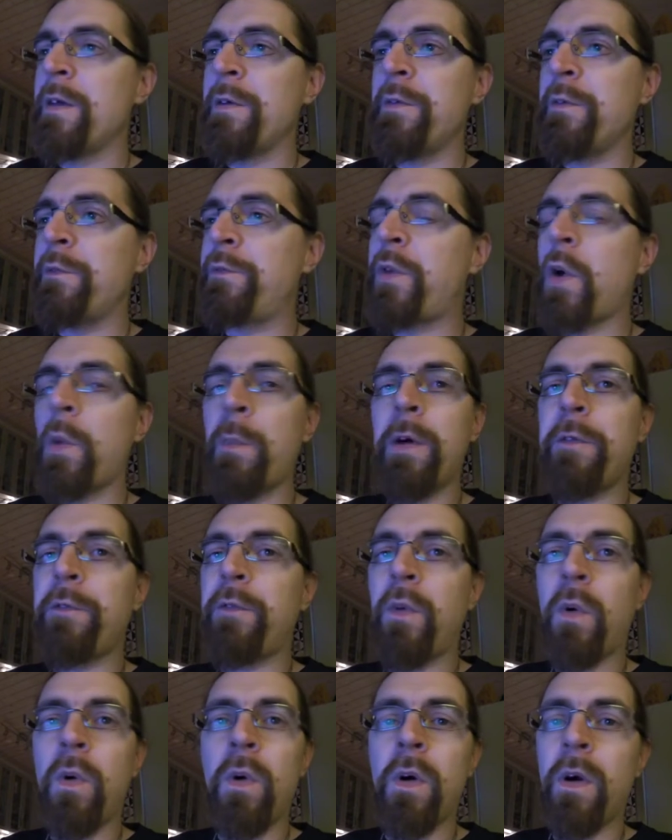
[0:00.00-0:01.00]
from a
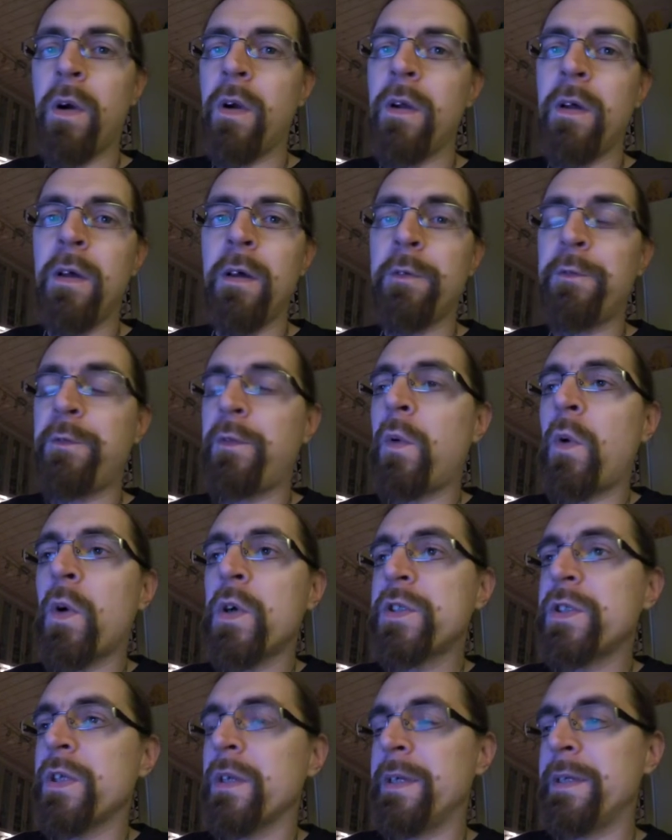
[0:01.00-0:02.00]
4
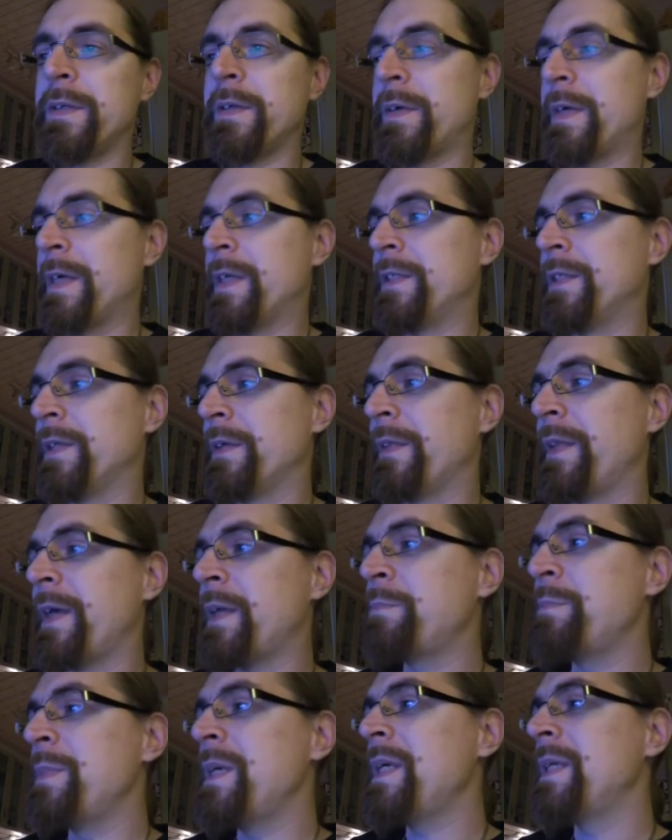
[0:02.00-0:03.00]
cylinder engine.
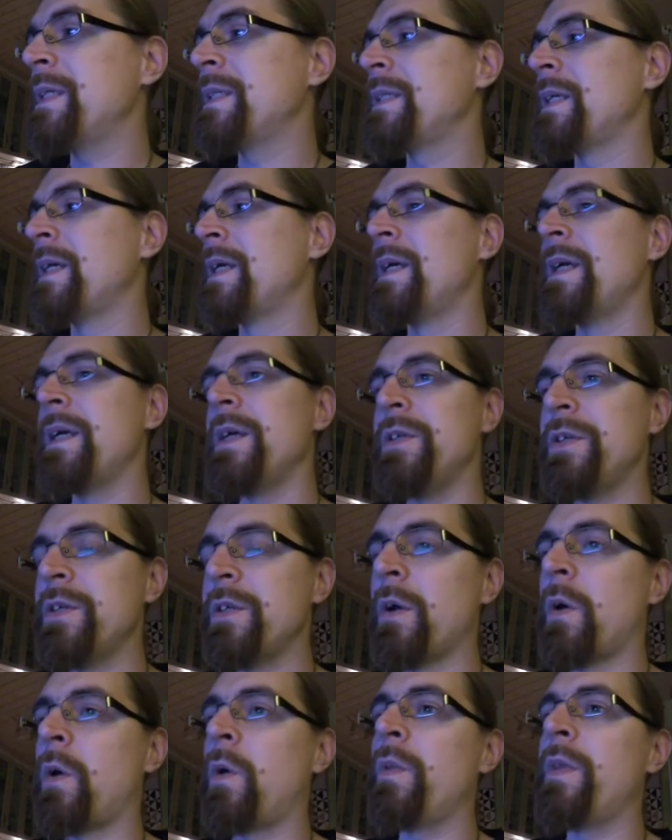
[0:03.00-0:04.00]
That means
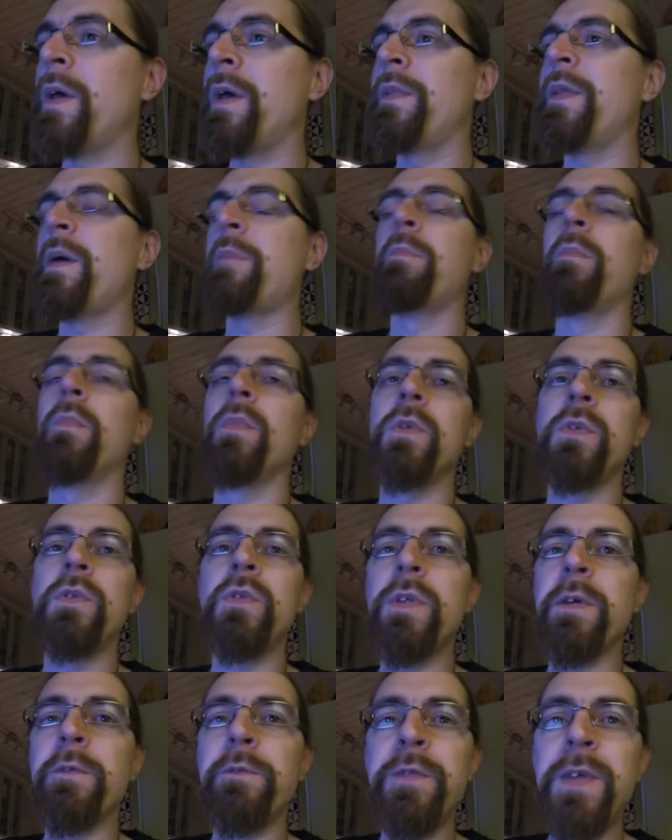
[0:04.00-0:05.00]
that you
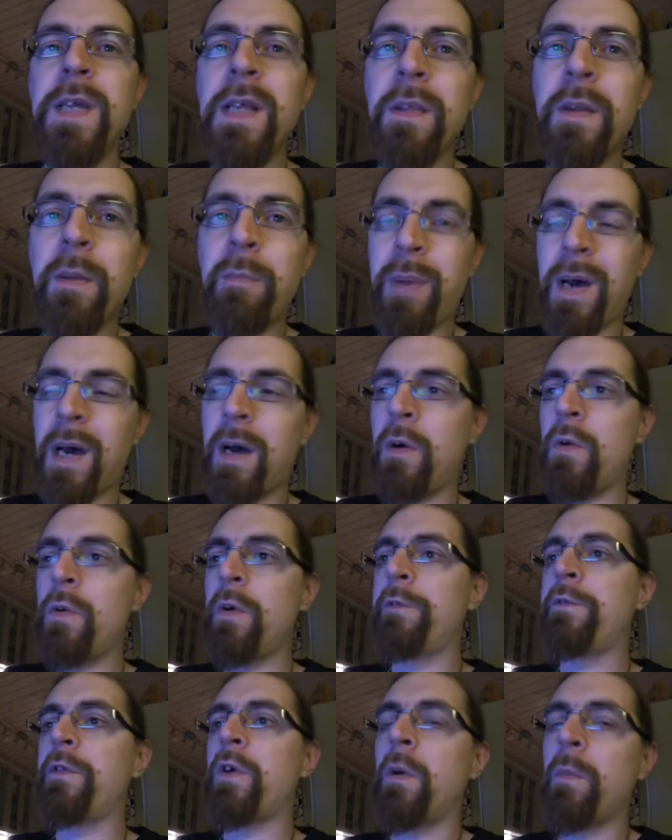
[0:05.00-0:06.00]
can feel the power
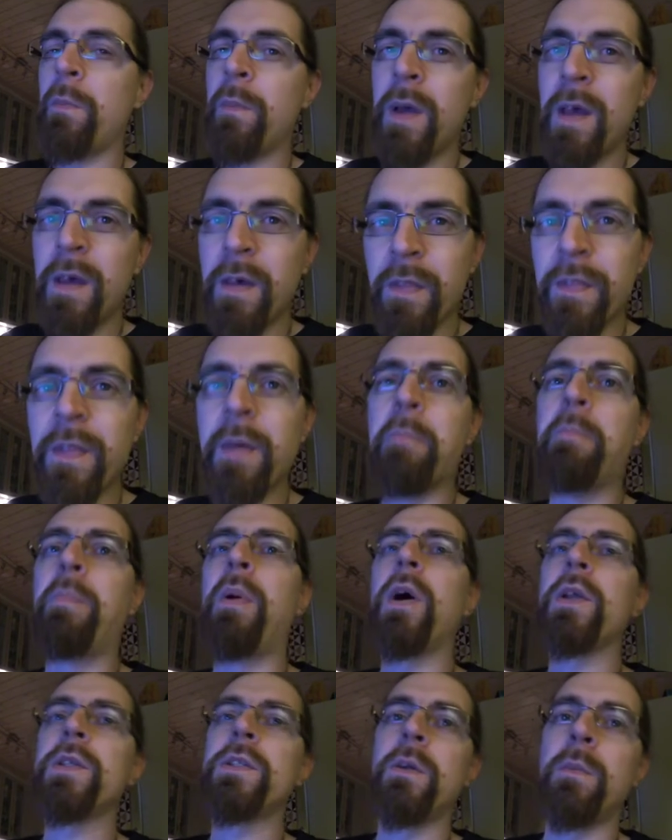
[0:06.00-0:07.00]
from the
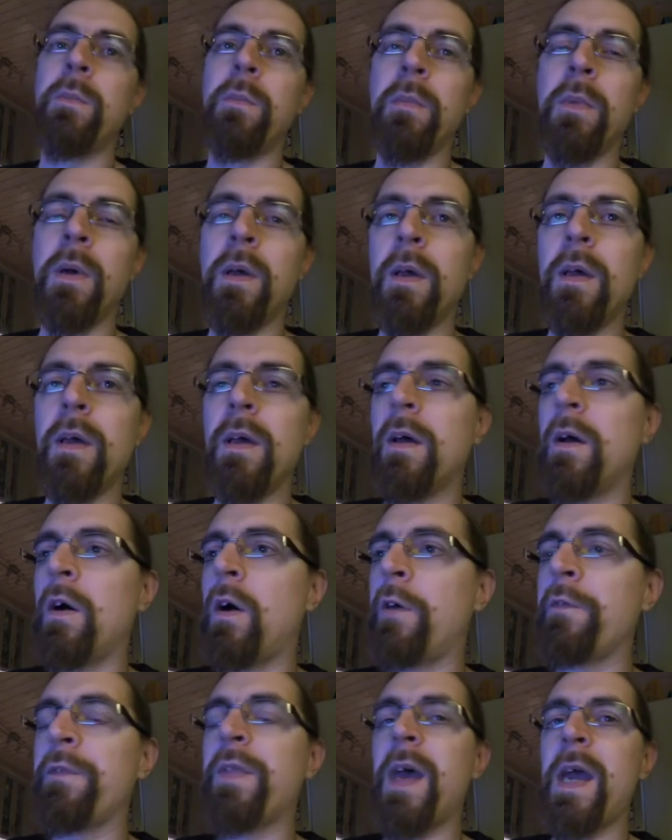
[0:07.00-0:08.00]
bottom
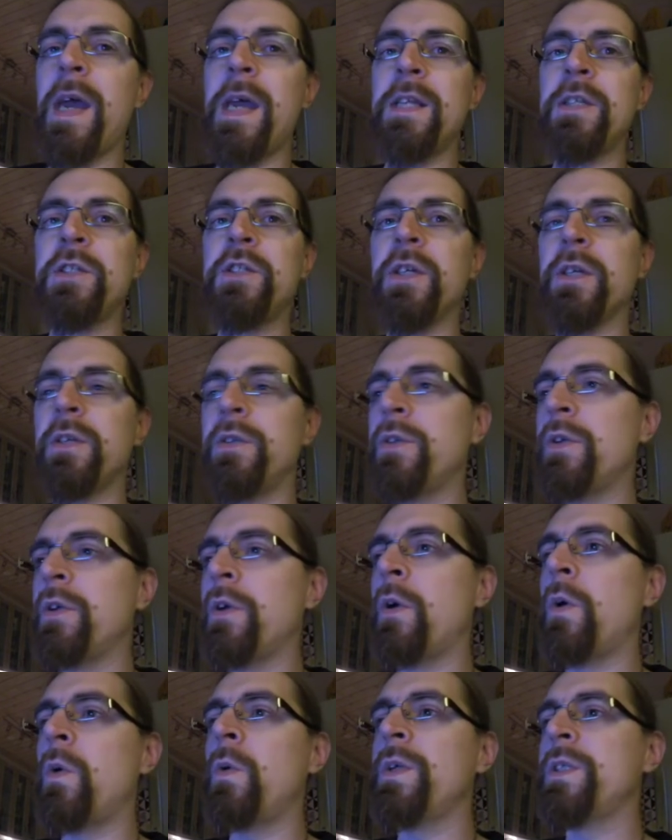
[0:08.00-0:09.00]
of the engine.
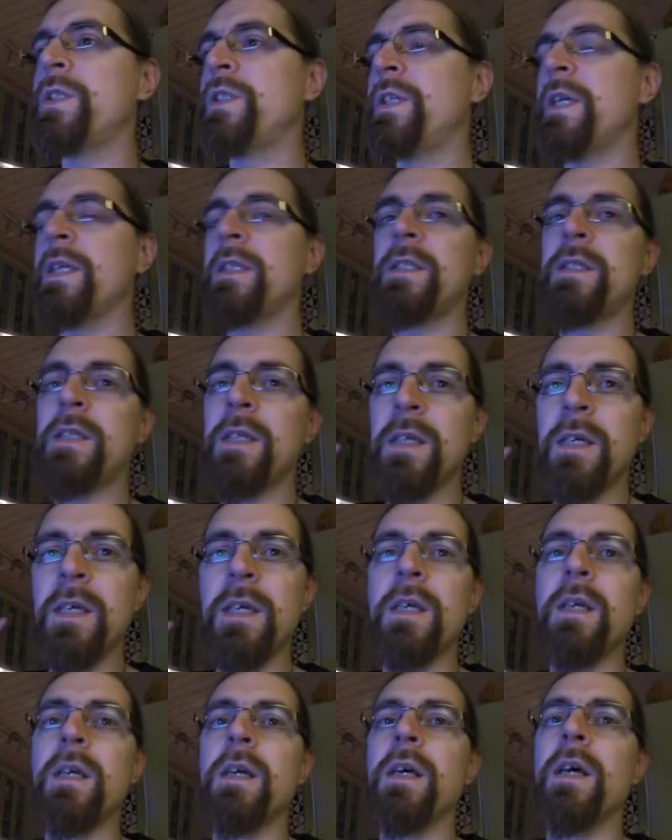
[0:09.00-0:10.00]
It's just
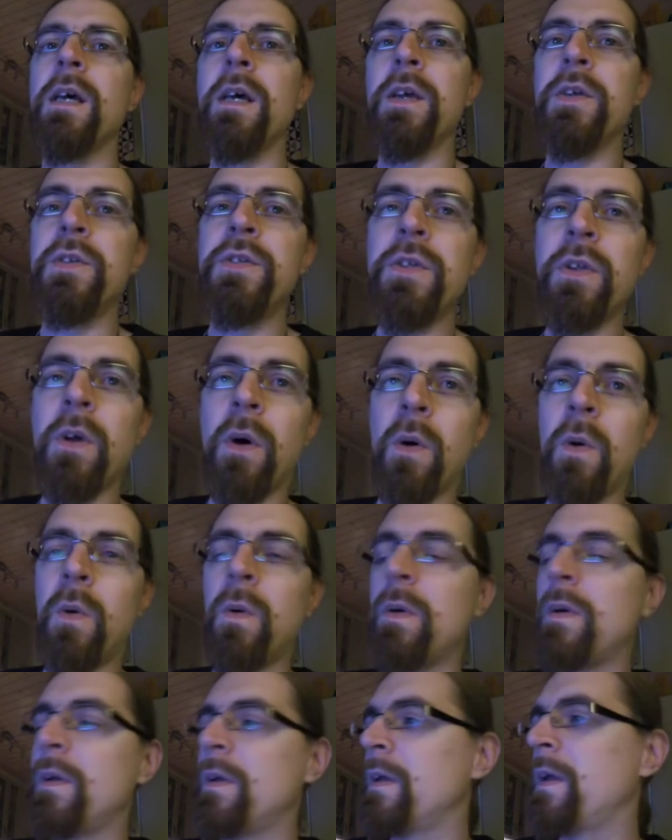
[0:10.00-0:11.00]

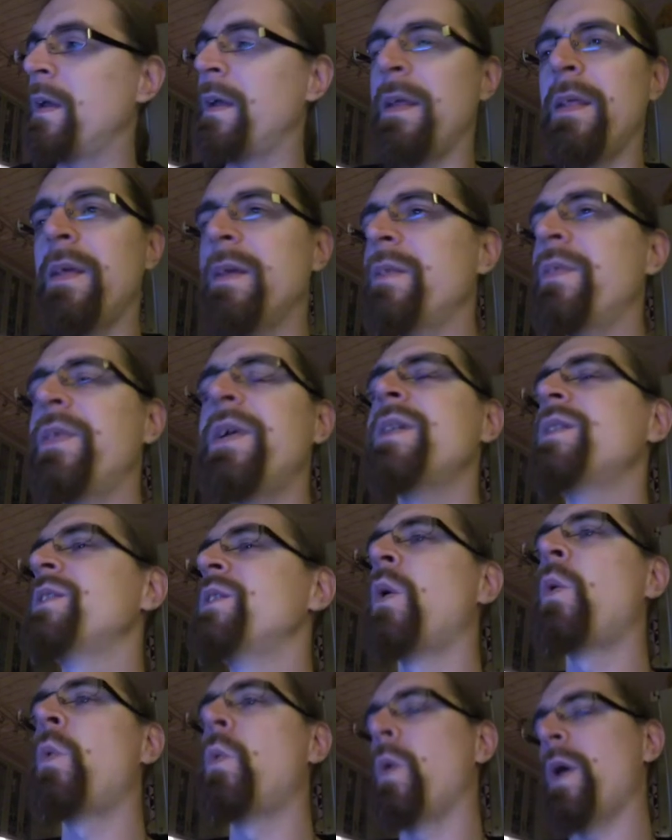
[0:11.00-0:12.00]
there's
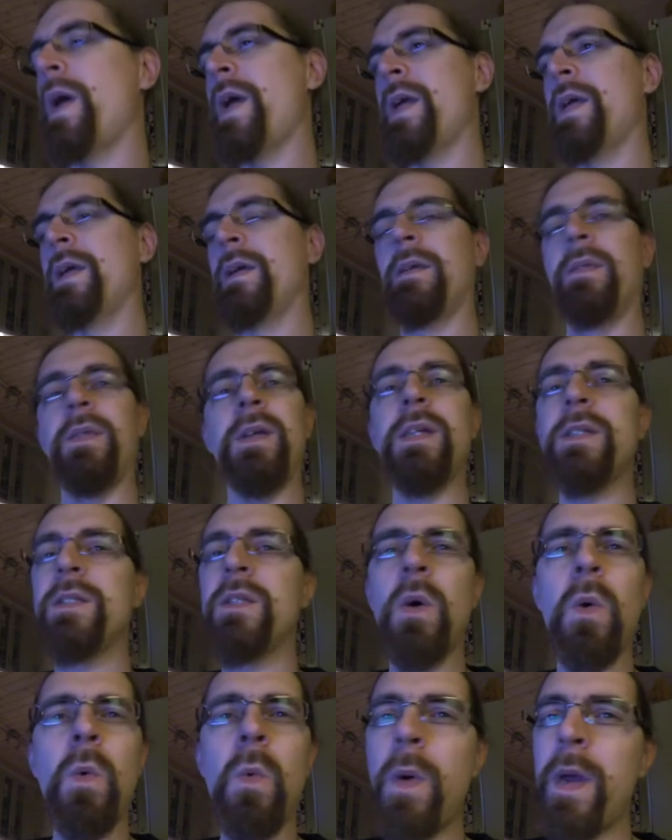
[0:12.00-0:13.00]
no way
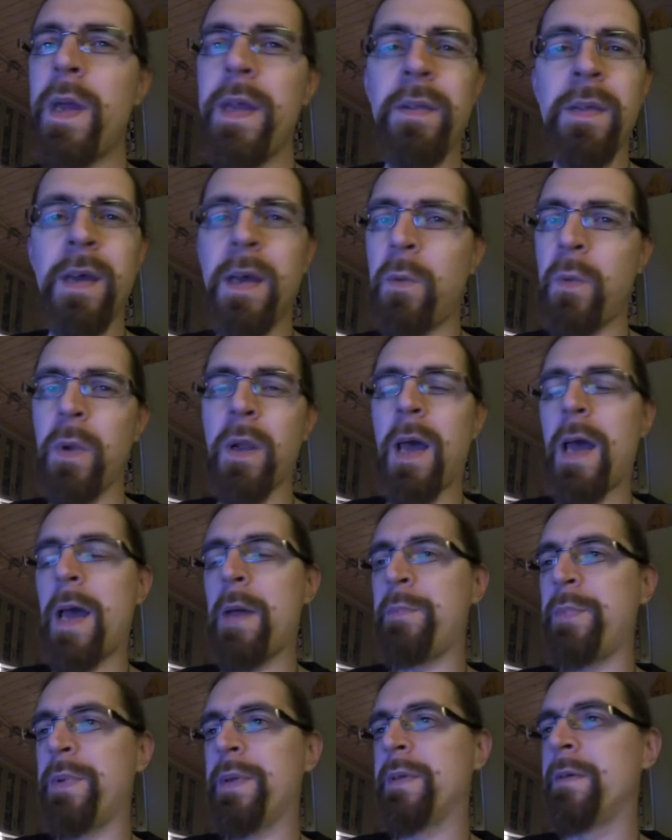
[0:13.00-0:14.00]
that will
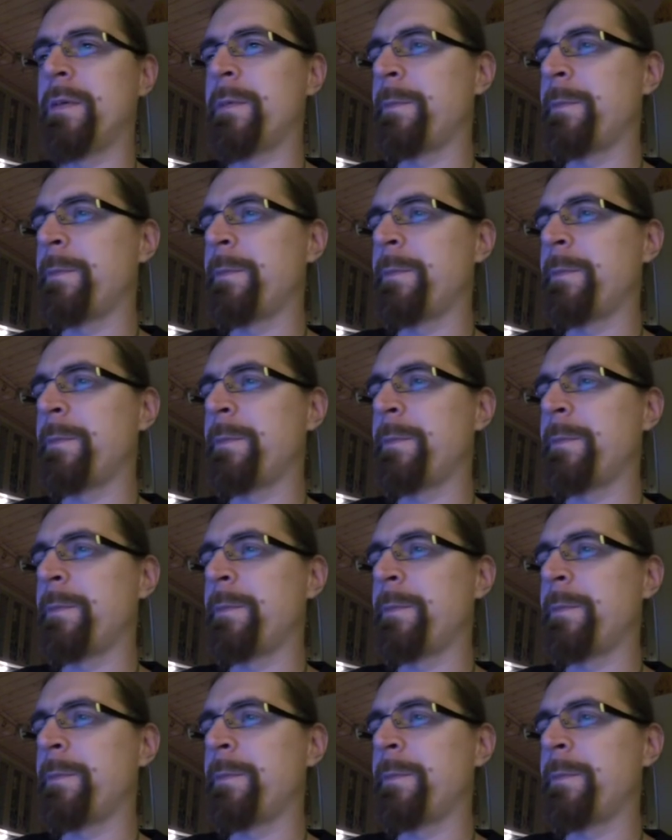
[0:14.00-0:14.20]
happen.